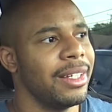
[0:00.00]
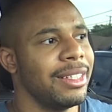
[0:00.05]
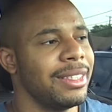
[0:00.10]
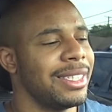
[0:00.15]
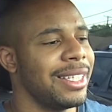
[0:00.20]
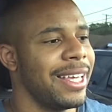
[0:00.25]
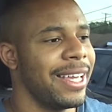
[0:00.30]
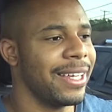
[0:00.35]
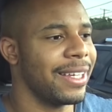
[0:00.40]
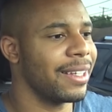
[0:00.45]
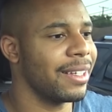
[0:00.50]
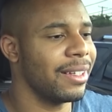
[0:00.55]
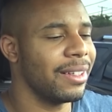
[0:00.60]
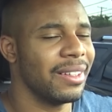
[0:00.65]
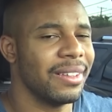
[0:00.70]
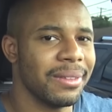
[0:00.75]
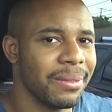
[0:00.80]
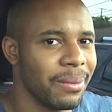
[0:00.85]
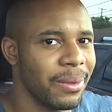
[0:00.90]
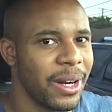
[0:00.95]
It's like
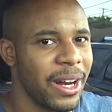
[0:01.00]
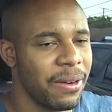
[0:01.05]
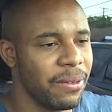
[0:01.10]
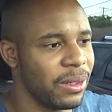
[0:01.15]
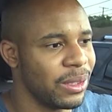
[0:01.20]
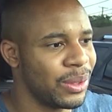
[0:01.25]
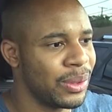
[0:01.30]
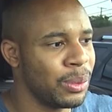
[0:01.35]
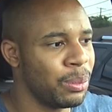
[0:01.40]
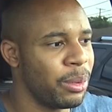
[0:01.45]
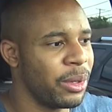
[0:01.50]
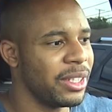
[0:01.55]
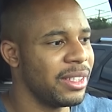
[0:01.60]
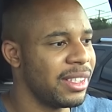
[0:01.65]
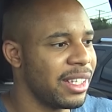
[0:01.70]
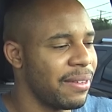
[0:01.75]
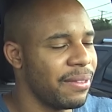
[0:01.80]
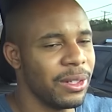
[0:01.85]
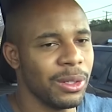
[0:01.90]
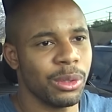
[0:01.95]
whatever, it's
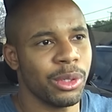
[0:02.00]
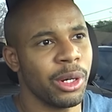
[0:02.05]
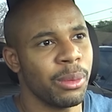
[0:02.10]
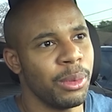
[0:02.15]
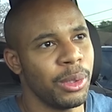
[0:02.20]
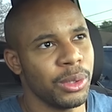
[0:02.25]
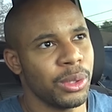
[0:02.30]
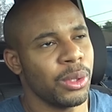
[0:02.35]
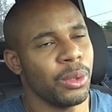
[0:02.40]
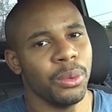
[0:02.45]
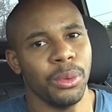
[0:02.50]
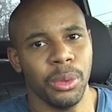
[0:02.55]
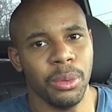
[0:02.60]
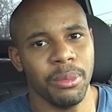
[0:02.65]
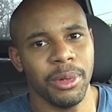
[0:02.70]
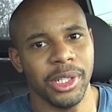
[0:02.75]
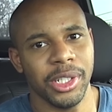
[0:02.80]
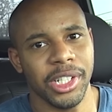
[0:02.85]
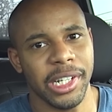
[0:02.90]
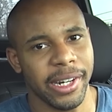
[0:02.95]
2.7. The turbos don't do
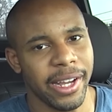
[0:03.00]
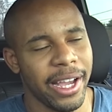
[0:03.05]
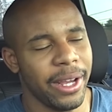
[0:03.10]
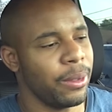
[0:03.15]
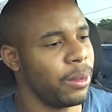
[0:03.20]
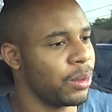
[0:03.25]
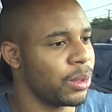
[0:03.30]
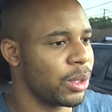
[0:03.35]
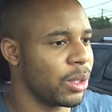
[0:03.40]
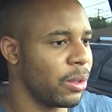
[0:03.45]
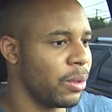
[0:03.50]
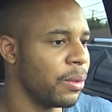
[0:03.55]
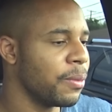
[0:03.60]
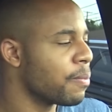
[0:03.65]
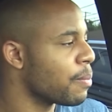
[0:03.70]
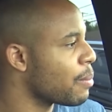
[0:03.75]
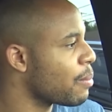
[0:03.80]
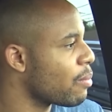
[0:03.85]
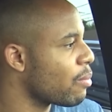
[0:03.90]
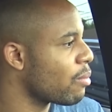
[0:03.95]
much at idle, so
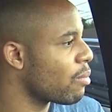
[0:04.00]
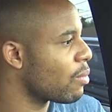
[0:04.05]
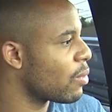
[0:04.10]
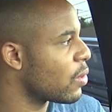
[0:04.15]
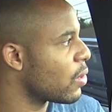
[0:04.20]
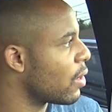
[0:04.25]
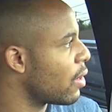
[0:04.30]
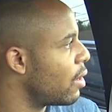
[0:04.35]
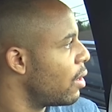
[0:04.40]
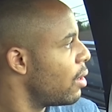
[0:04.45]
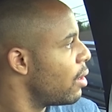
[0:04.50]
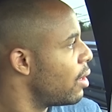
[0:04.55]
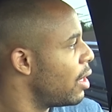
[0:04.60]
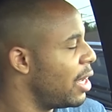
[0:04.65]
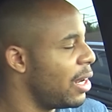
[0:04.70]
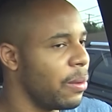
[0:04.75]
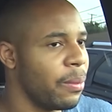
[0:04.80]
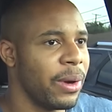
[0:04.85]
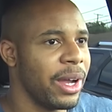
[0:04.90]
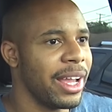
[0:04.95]

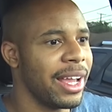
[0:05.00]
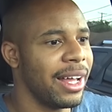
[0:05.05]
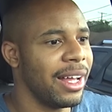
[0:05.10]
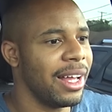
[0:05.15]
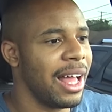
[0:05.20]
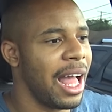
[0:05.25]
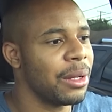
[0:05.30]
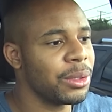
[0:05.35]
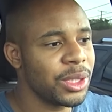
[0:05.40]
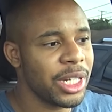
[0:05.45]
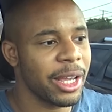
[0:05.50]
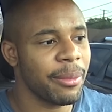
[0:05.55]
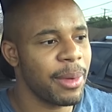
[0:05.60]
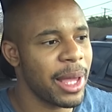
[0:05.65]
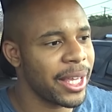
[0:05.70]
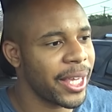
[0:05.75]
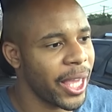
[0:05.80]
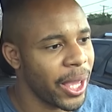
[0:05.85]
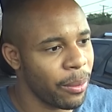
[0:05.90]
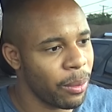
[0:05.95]
anyway, uh, I'll check
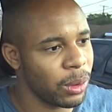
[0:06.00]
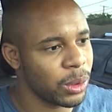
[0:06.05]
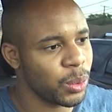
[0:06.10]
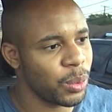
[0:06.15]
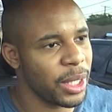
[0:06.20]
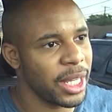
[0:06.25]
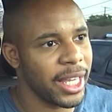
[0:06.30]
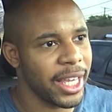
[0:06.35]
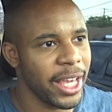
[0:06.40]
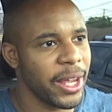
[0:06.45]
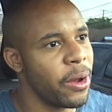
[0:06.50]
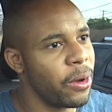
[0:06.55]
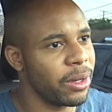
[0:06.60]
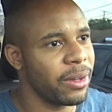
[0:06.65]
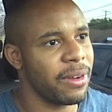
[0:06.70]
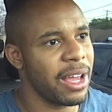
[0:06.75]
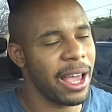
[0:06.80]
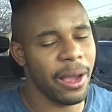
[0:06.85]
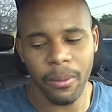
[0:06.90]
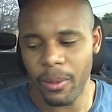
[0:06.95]
that game once we get on
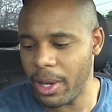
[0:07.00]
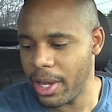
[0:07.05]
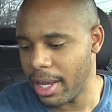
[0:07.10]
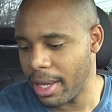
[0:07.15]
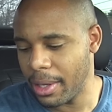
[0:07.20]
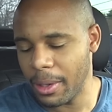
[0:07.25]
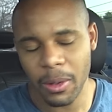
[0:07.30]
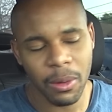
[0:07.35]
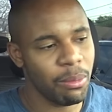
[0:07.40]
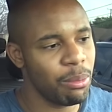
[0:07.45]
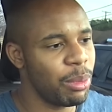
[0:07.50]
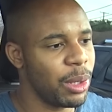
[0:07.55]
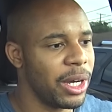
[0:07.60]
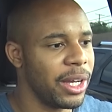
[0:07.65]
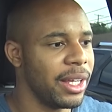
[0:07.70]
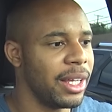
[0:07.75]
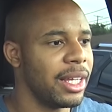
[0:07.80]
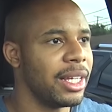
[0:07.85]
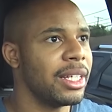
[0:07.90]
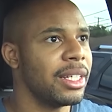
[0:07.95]
the highway,
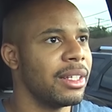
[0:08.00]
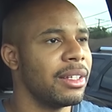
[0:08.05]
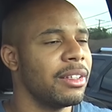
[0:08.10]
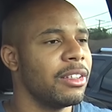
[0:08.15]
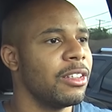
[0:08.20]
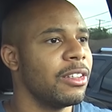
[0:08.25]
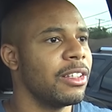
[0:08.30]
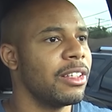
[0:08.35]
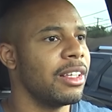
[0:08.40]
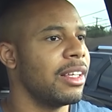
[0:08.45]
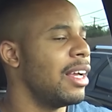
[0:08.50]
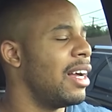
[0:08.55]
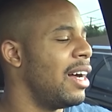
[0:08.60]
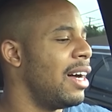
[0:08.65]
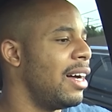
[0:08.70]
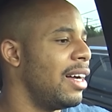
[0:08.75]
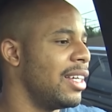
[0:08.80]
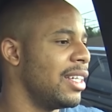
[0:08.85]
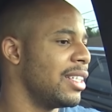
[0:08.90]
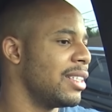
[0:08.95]
but
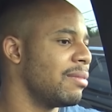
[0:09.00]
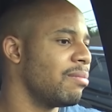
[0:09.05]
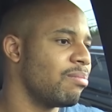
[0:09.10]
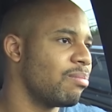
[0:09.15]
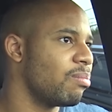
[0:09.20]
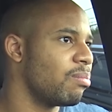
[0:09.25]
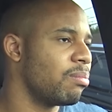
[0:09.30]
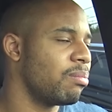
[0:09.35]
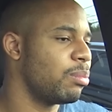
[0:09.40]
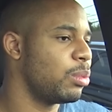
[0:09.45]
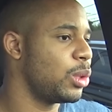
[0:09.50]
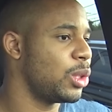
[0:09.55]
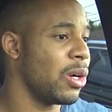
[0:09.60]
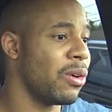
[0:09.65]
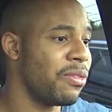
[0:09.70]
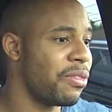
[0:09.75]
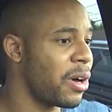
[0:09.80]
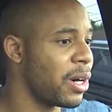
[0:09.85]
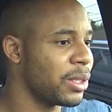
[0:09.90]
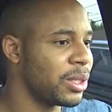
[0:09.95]
uh,
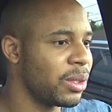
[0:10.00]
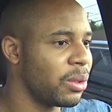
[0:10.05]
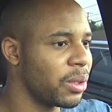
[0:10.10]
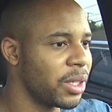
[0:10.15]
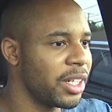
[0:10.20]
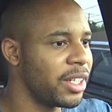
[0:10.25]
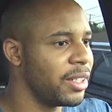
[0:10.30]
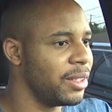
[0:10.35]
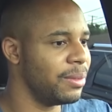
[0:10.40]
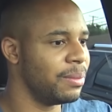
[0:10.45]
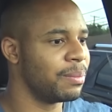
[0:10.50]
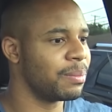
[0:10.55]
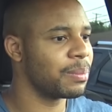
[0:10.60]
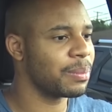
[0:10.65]
so far so good.